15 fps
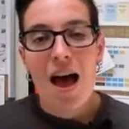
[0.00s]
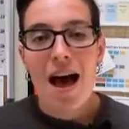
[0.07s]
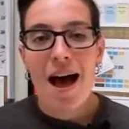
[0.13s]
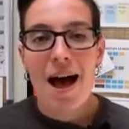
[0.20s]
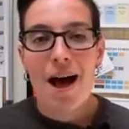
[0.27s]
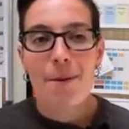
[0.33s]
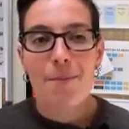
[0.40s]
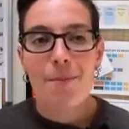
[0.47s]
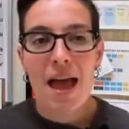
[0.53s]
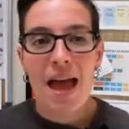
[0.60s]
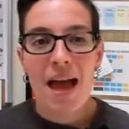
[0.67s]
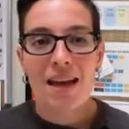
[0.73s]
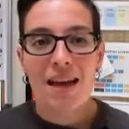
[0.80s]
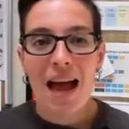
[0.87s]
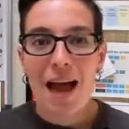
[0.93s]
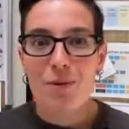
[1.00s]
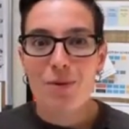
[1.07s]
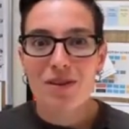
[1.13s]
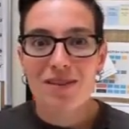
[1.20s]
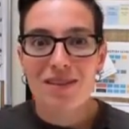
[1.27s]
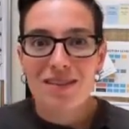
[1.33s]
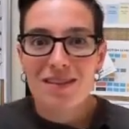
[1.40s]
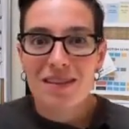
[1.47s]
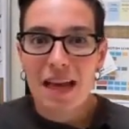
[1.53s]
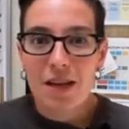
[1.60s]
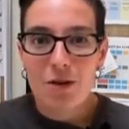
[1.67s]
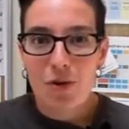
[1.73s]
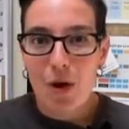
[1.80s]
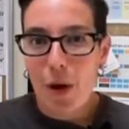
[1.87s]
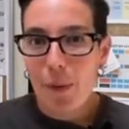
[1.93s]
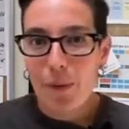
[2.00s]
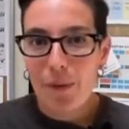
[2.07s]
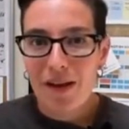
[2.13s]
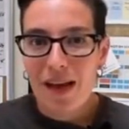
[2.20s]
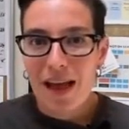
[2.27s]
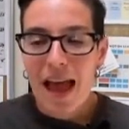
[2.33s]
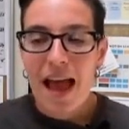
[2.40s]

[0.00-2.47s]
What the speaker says: And I will let you know.